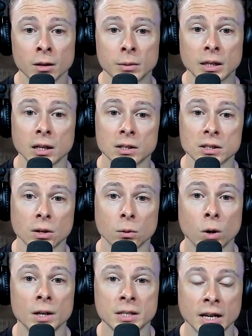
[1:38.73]
because there
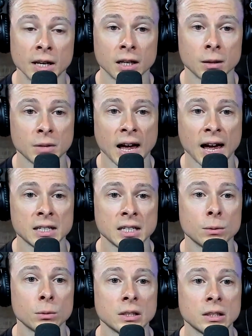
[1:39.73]
was an income tax
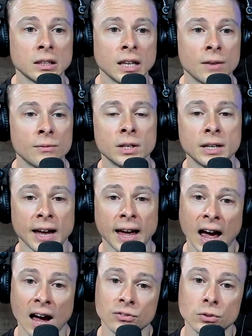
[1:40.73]
that was levied
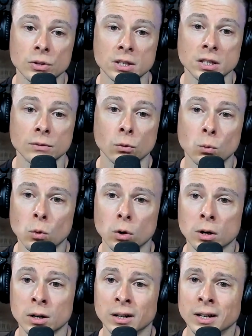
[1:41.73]
after the Civil
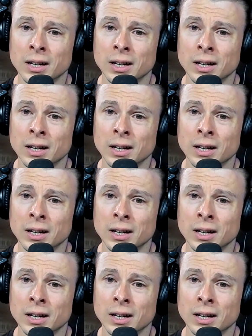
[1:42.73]
War.